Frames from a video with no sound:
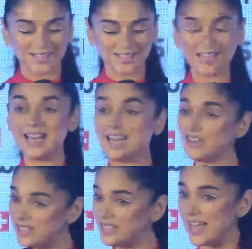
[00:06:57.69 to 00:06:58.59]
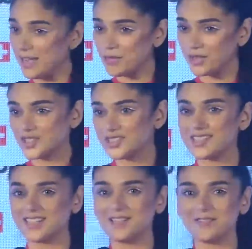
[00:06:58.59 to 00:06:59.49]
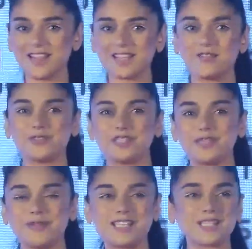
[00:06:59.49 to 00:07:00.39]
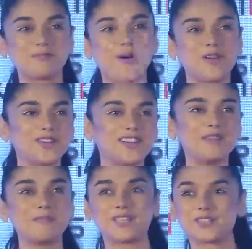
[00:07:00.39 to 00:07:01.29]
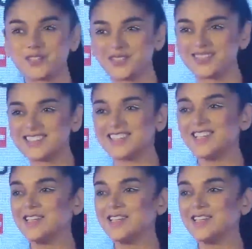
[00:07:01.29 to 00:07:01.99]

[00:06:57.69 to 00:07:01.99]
Uh, and I really like watches. And in fact, if you see my spotted pictures,